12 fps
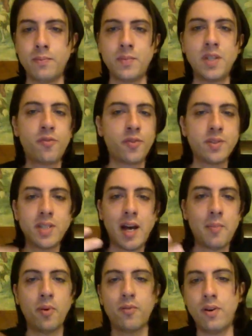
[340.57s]
different
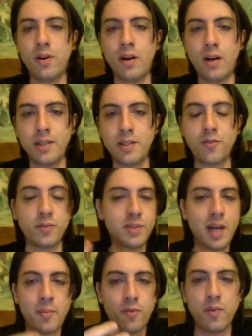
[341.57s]
type of
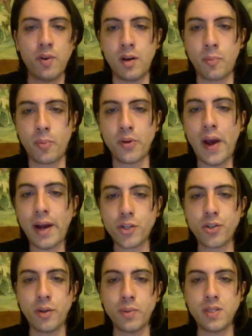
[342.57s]

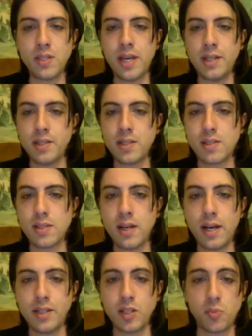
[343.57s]
production, I would say, at
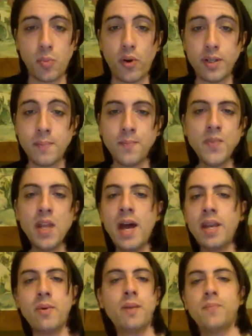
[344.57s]
this point.
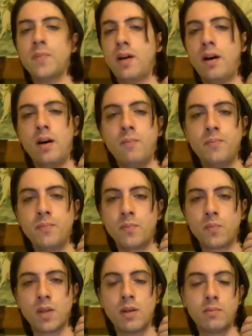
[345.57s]
Anyway,
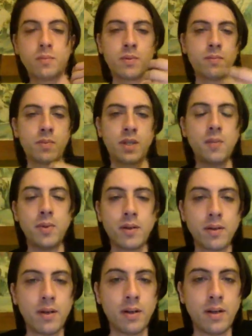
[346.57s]

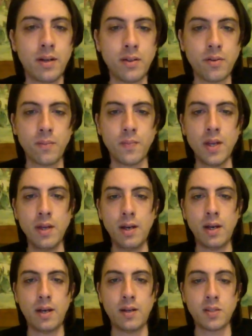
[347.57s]
keeping
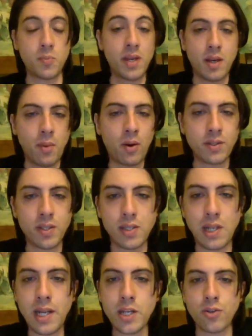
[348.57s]
speaking about
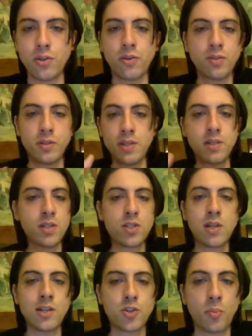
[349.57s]
distillation, the
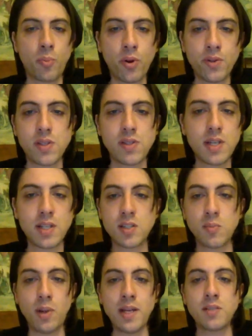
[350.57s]
distillation process
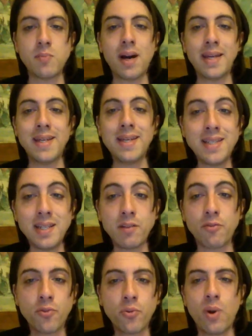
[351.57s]
takes place by
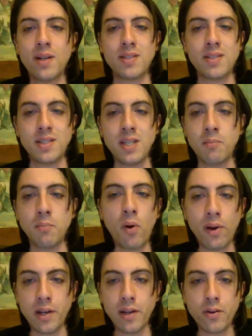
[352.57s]
heating through a steam
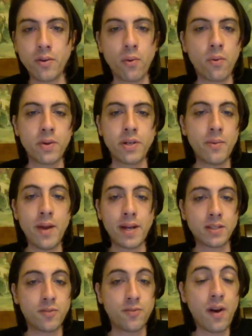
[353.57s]
boiler or
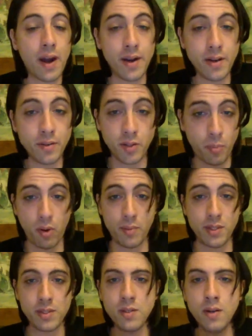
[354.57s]
direct fire the
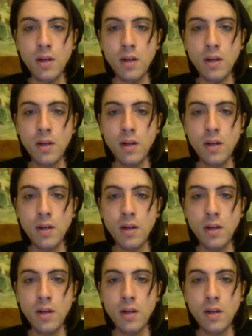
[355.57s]
pomace,